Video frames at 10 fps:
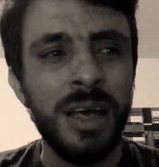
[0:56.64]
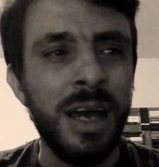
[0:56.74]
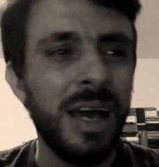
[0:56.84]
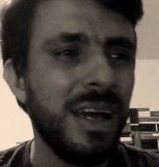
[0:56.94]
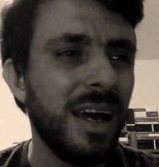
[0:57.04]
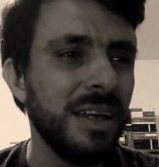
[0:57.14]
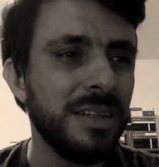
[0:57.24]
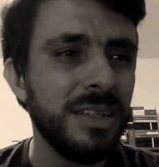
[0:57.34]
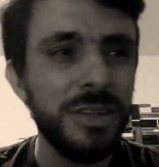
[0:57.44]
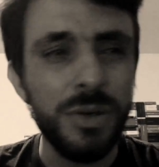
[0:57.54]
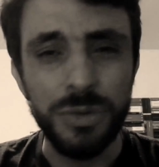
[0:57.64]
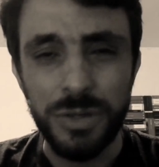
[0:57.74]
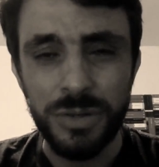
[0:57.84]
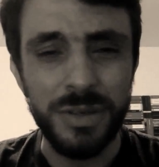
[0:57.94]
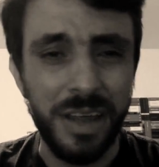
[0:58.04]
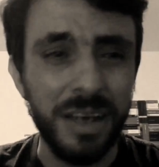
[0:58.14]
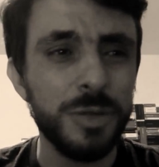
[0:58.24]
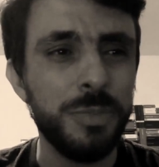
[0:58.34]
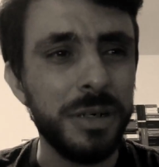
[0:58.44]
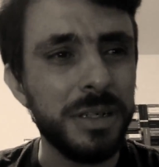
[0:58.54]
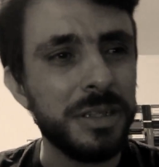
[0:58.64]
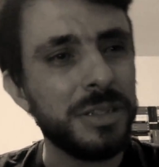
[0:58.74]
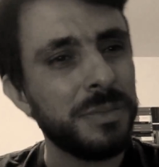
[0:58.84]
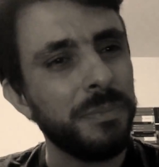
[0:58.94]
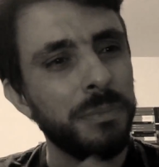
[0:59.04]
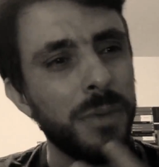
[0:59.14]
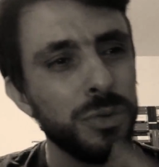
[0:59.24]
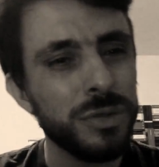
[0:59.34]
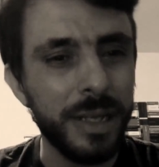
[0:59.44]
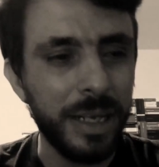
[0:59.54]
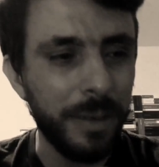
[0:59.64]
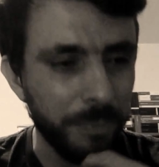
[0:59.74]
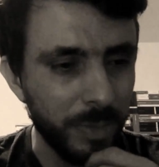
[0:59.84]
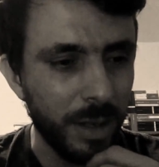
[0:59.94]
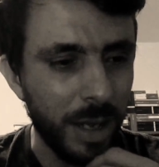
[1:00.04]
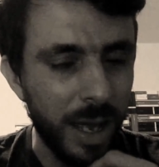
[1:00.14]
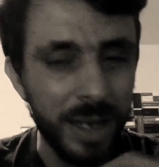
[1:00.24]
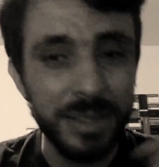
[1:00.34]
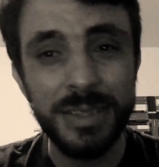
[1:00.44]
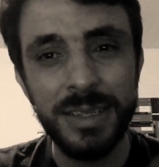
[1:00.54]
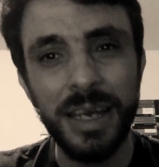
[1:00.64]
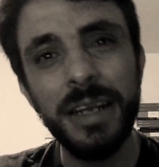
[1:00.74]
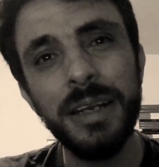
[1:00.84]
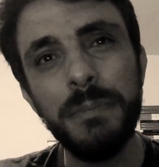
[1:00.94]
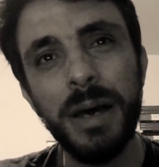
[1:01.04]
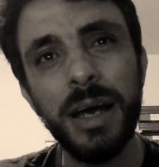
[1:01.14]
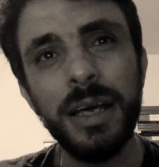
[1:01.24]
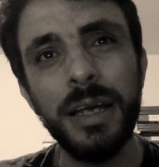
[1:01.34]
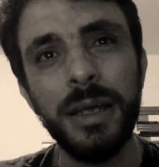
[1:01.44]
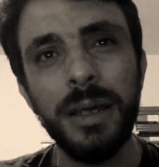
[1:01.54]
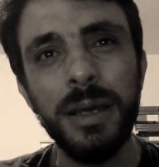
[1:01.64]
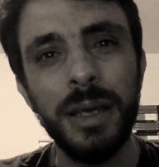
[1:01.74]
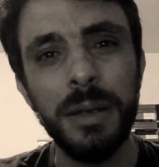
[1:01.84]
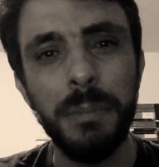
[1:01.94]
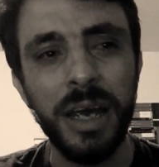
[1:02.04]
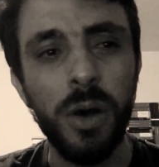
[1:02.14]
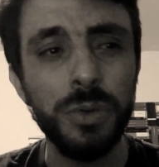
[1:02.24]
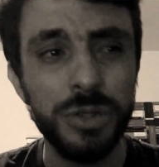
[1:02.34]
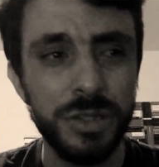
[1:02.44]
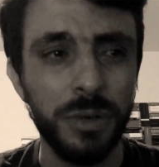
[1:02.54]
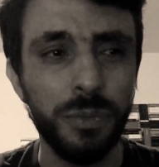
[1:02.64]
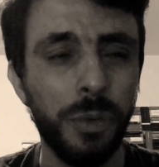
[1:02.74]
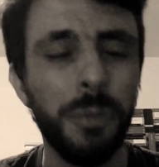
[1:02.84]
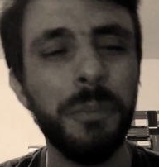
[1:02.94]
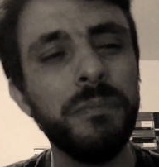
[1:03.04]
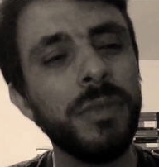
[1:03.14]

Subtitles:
I did those things, but mostly I stayed in my hostel room,